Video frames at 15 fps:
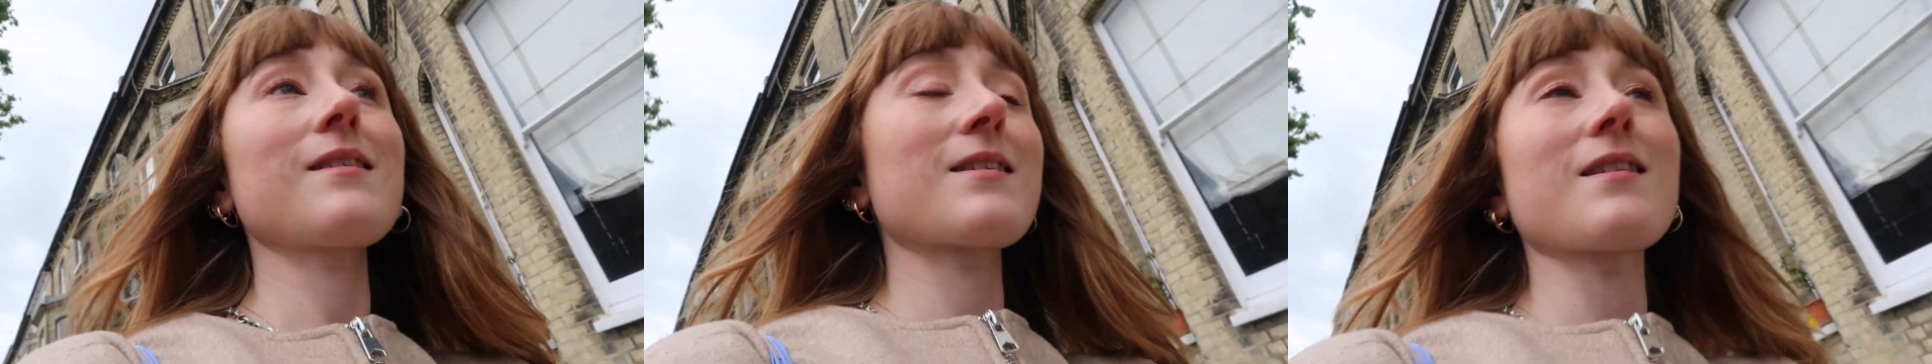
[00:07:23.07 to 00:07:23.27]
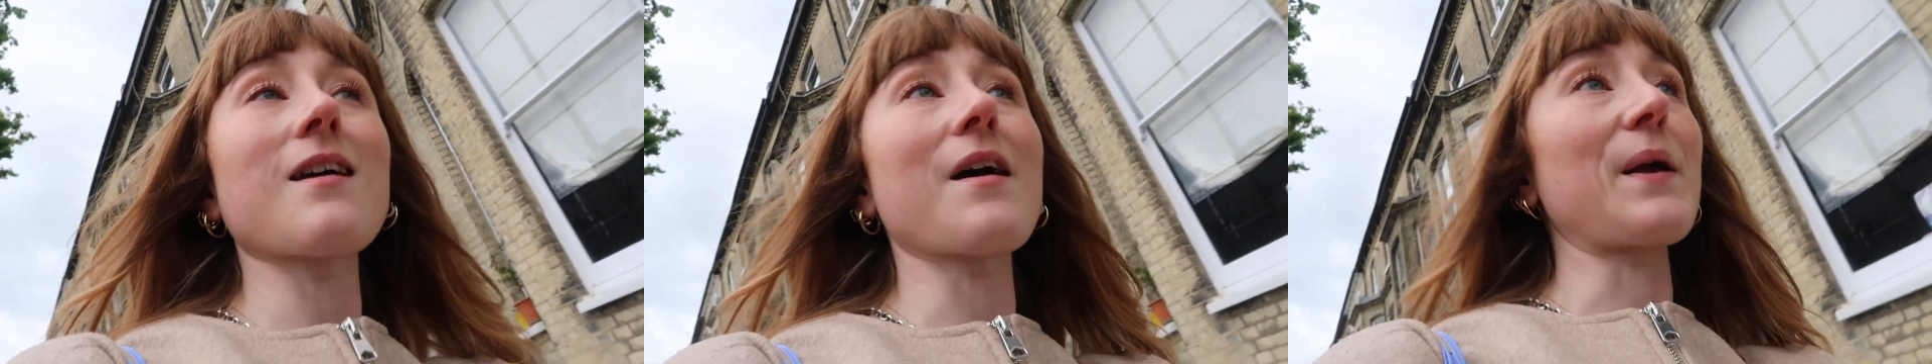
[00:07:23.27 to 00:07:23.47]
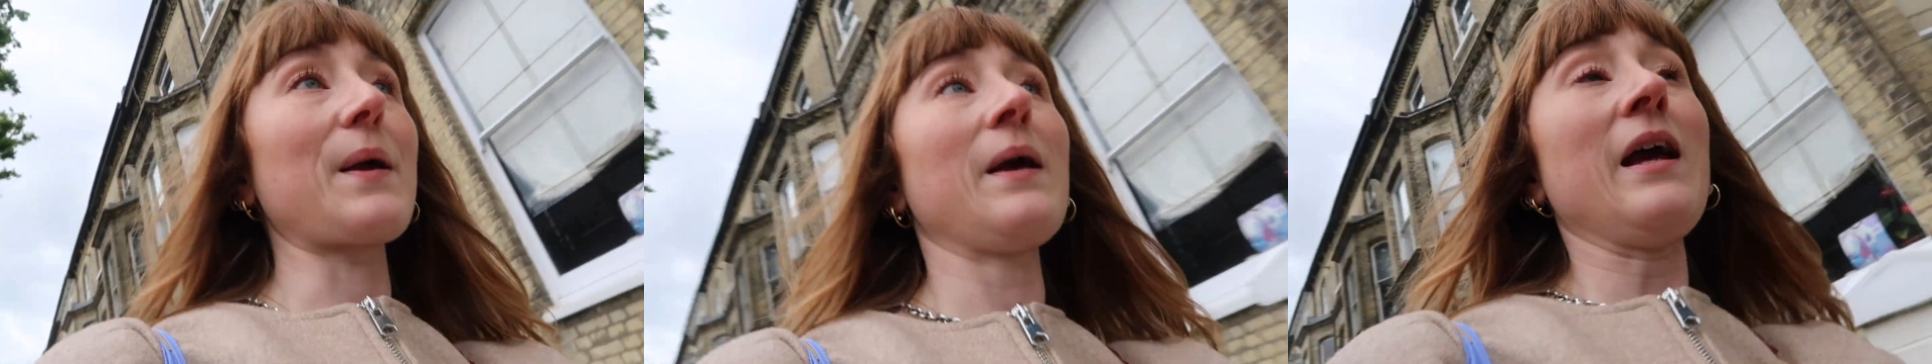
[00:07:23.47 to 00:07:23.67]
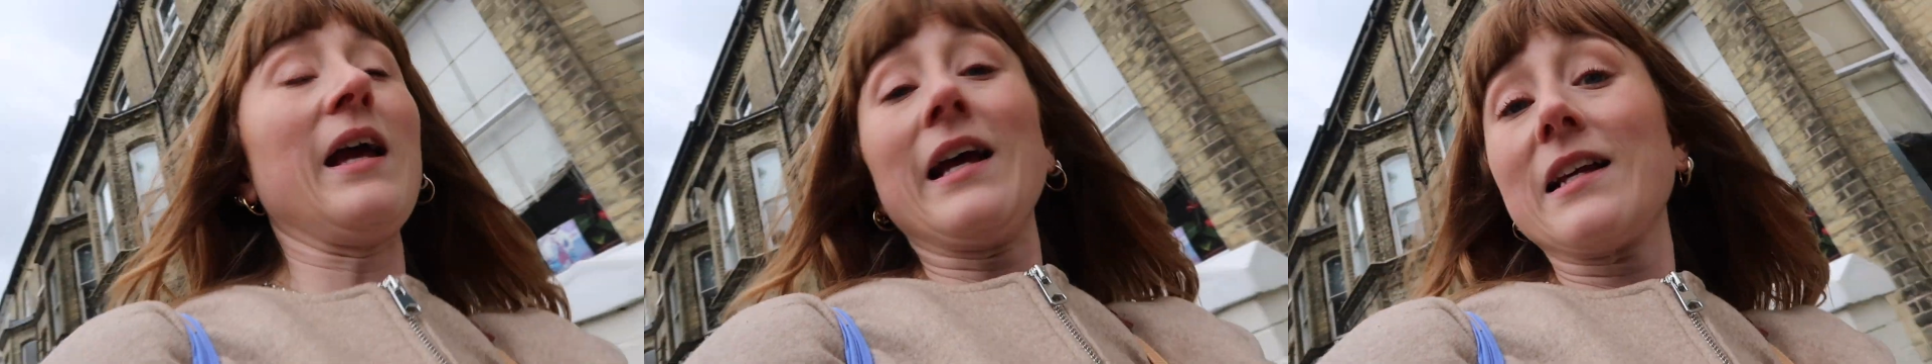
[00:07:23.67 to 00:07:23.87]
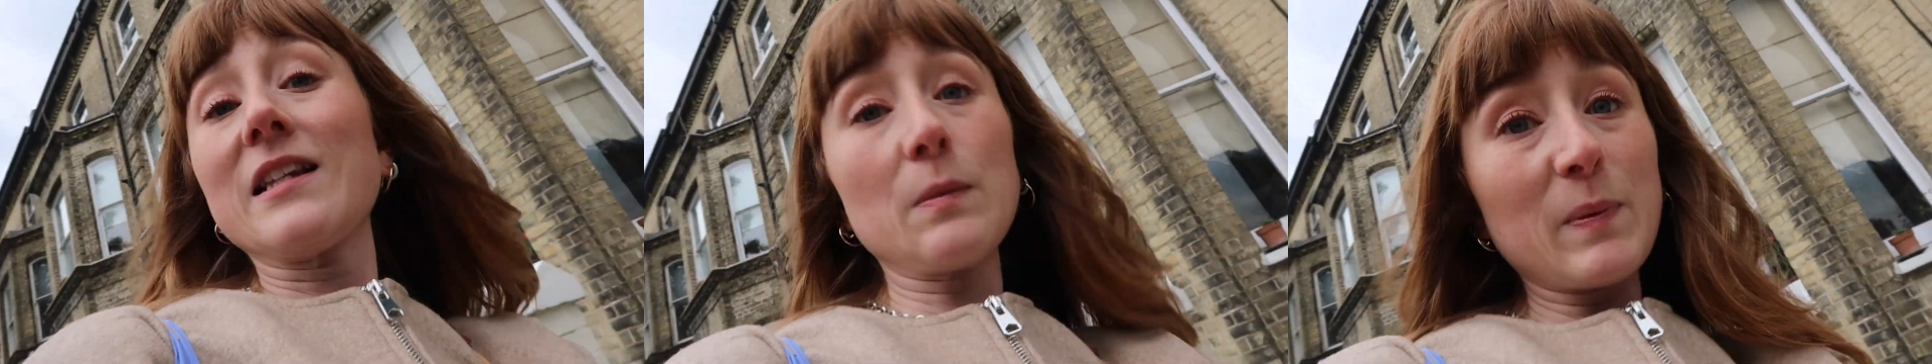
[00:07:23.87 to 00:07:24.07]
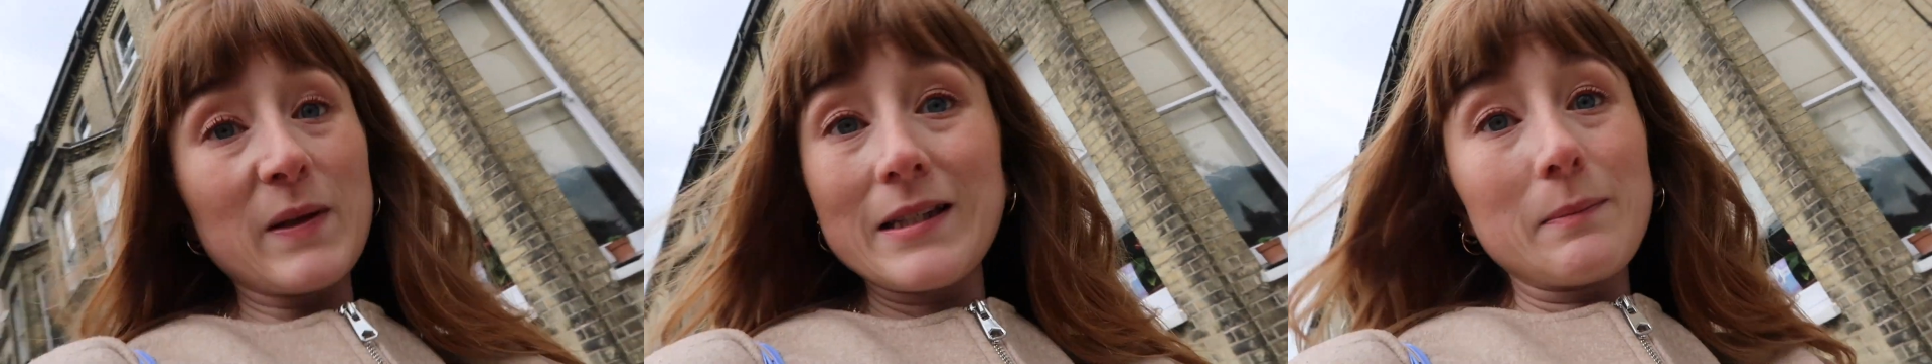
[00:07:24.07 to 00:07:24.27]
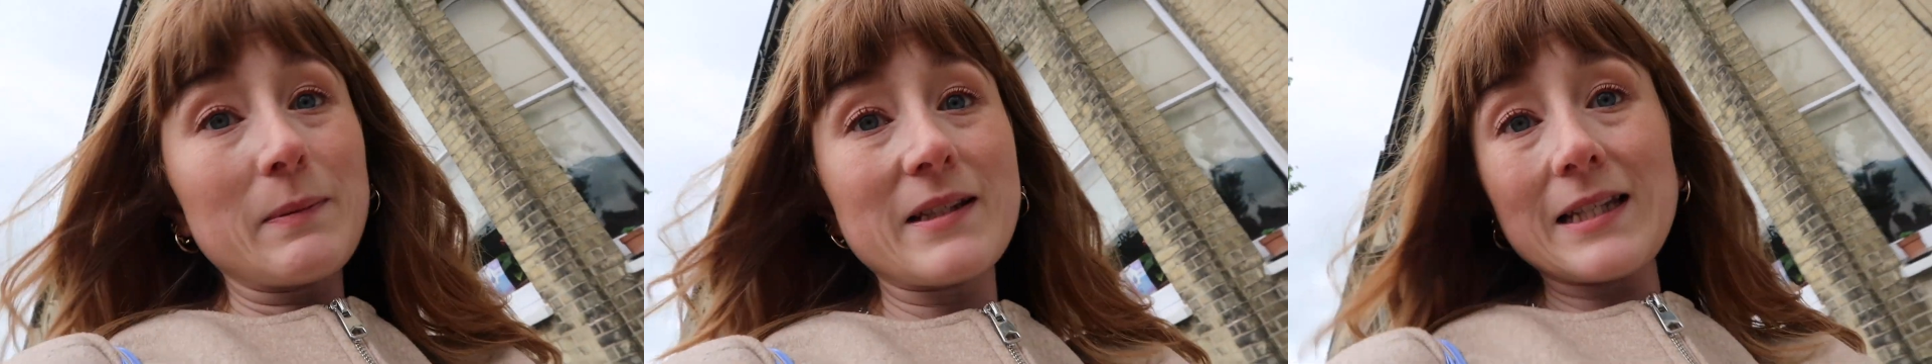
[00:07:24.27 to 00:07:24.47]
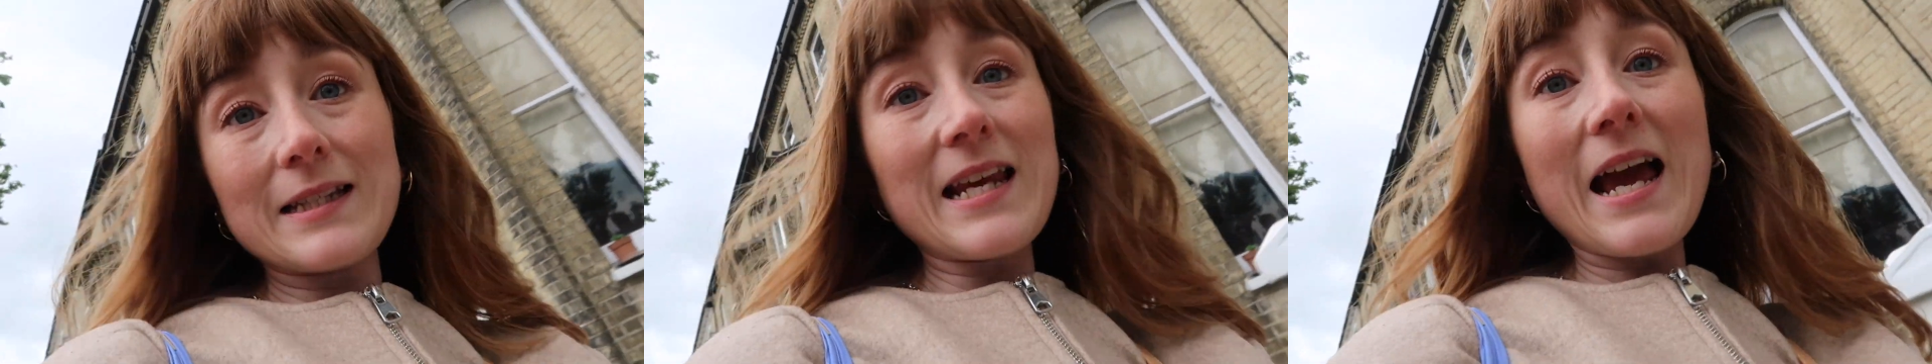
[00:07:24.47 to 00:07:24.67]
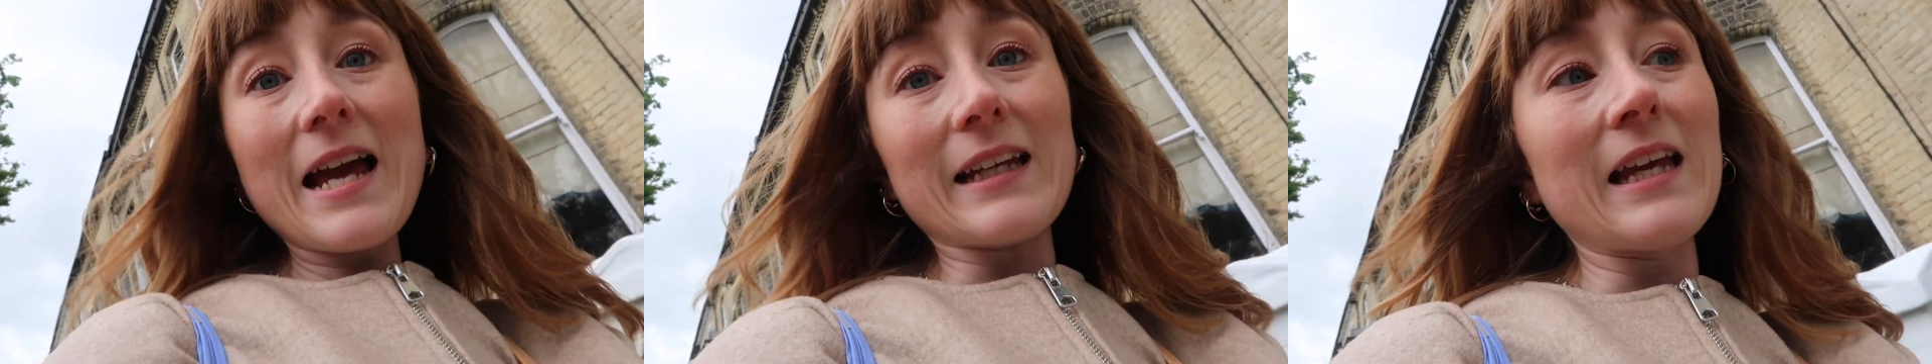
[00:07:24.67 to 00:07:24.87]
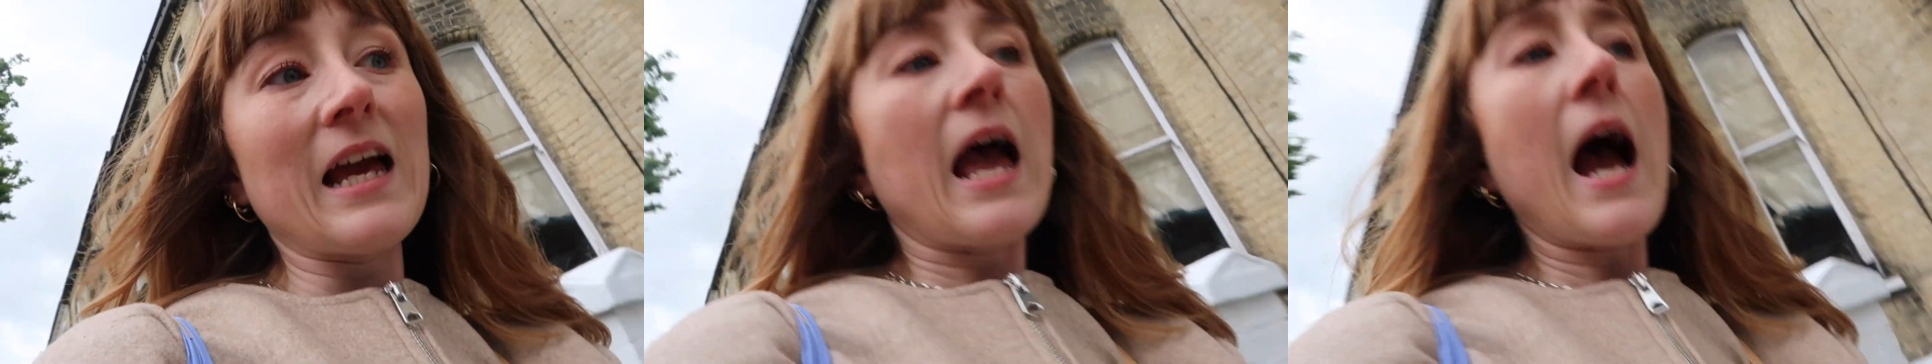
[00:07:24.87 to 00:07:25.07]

So it's a busy, busy day.